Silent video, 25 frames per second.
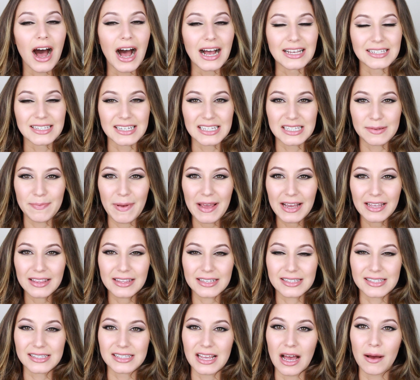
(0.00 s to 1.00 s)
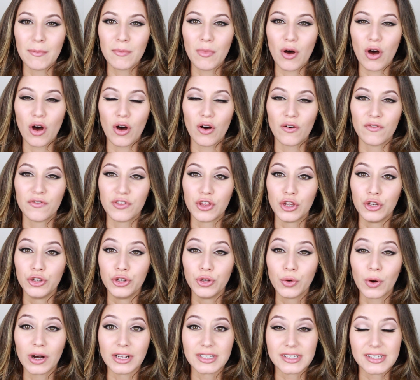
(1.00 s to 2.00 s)
I suspect that some of the
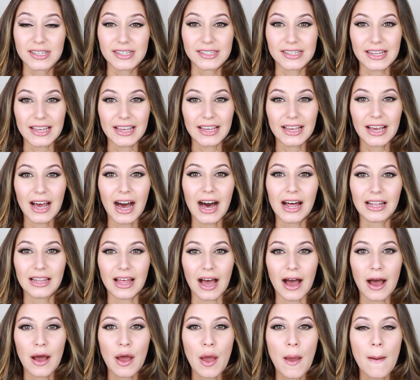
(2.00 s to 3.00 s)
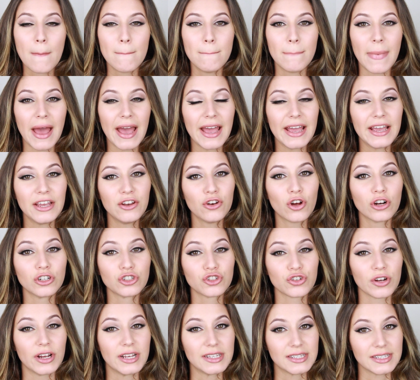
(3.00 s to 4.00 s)
nuances in color may
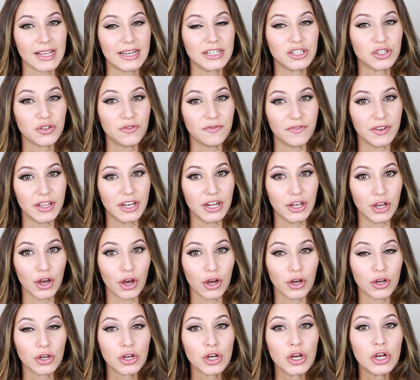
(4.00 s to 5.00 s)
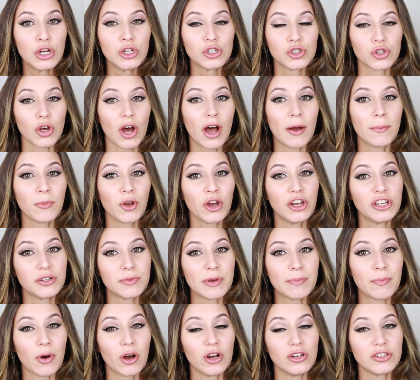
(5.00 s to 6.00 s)
not translate to video, so I'm going
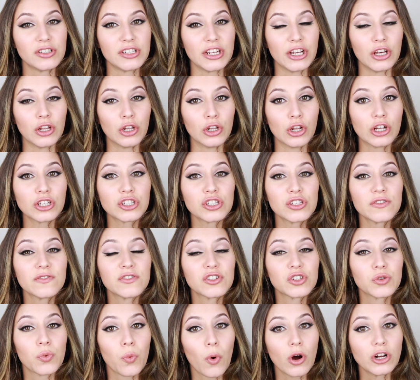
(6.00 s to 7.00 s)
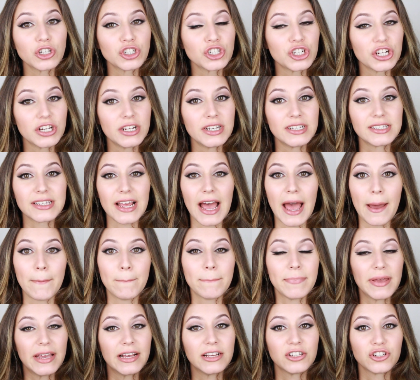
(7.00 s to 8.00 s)
to be posting lots of swatches
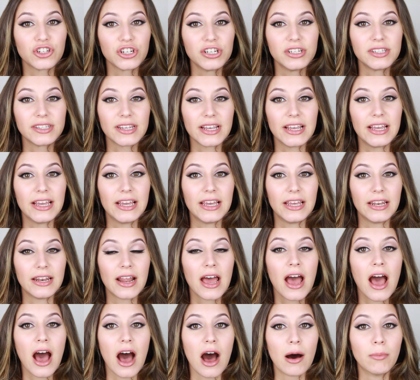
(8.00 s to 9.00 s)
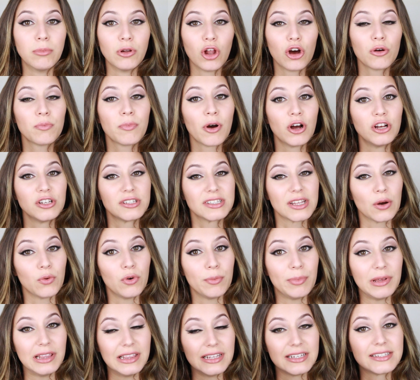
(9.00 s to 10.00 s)
and pictures in a blog post that
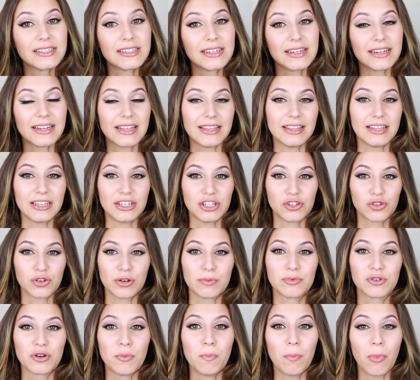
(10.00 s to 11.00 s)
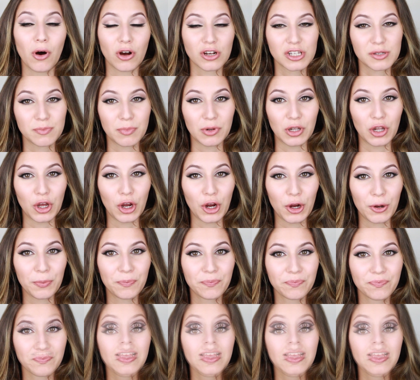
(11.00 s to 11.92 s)
will be listed in the description box below.